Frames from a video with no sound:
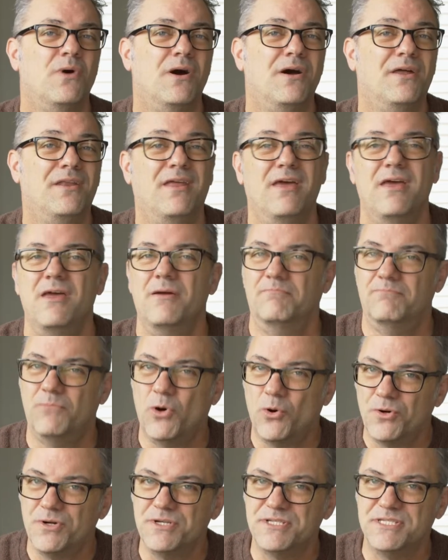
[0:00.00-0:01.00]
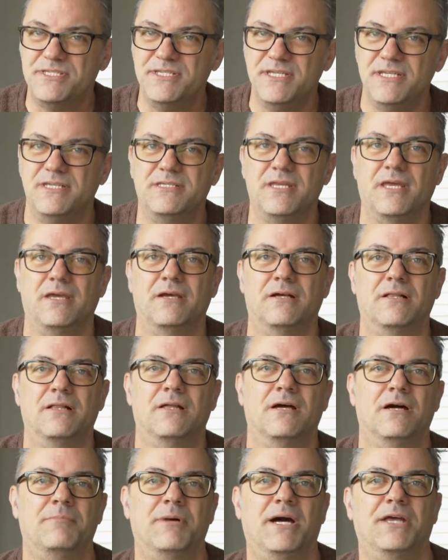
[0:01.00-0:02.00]
want more detail
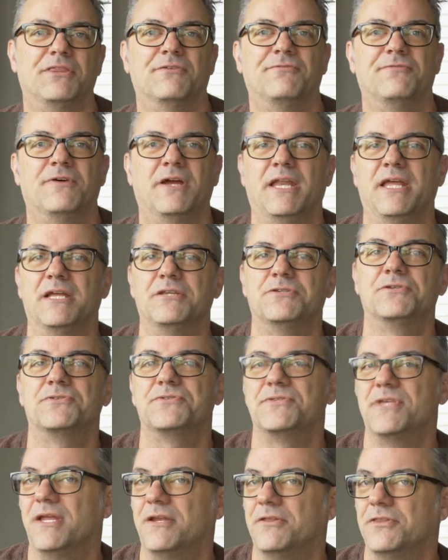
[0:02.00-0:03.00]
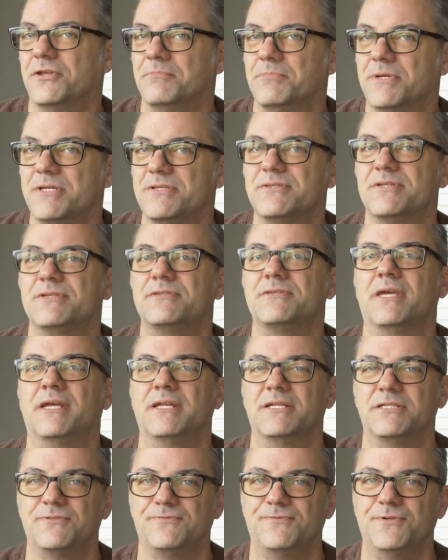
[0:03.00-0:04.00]
about the financial state of their business
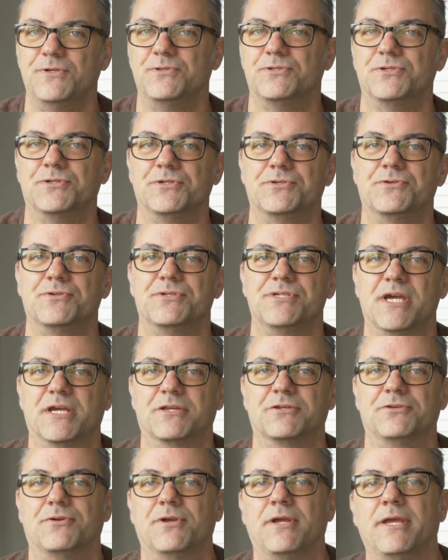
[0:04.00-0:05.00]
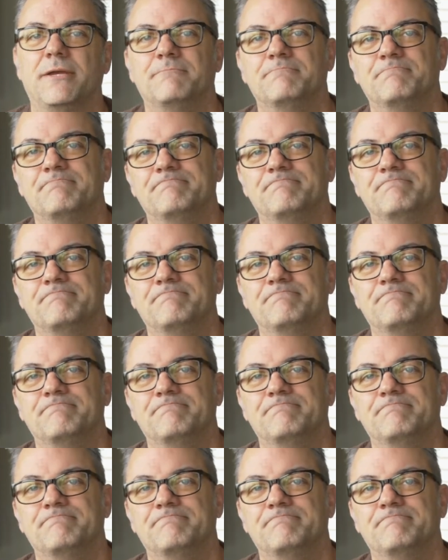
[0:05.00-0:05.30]
and its future trajectory.